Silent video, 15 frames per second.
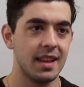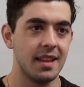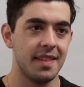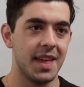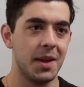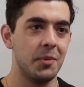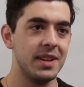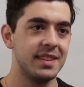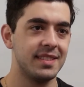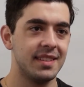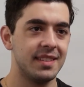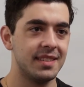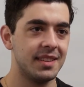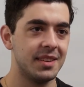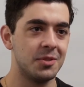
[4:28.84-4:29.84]
They went
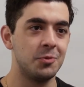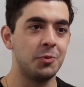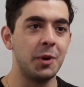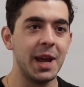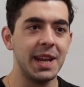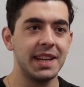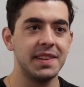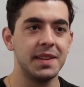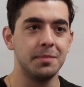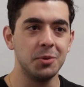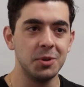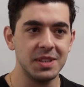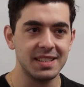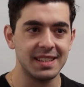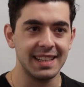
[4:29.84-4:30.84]
and raided the
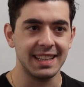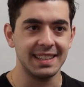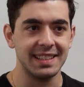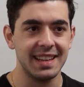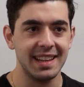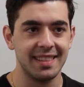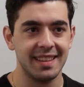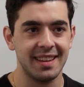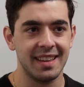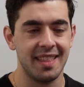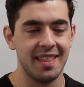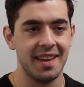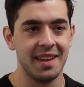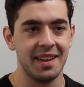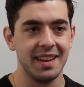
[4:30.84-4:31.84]
Bundesliga, didn't they?
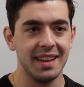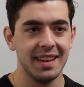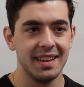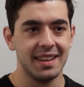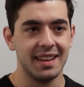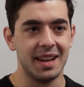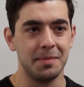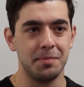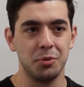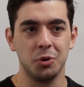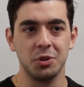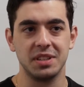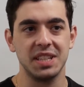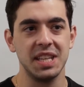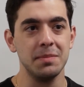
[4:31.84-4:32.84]
They
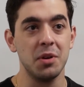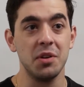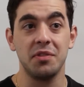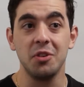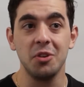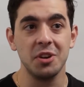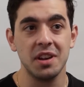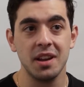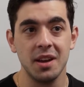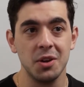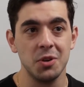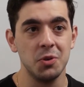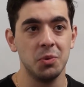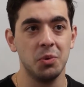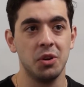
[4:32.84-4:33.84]
brought Timo Werner,
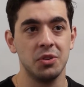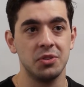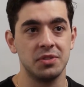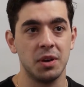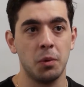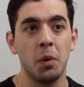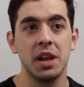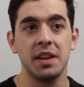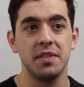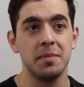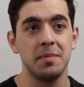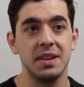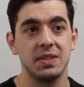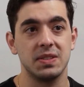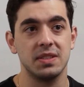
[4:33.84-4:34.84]
who was one of the
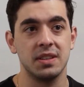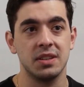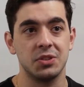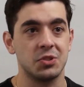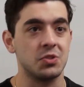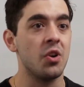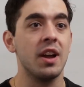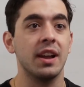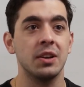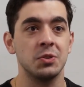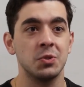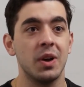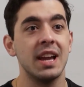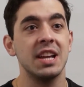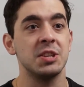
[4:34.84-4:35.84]
best
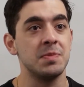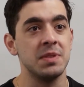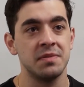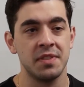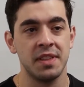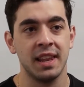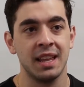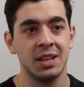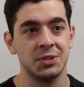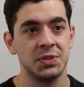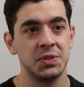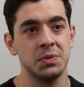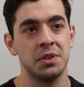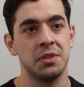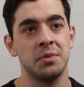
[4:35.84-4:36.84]
strikers, or has been for the last
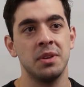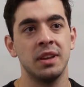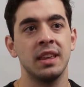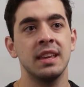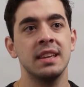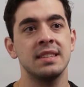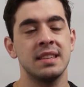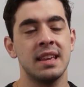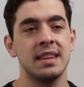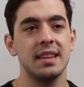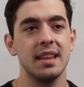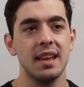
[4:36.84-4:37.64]
2 or 3 years, and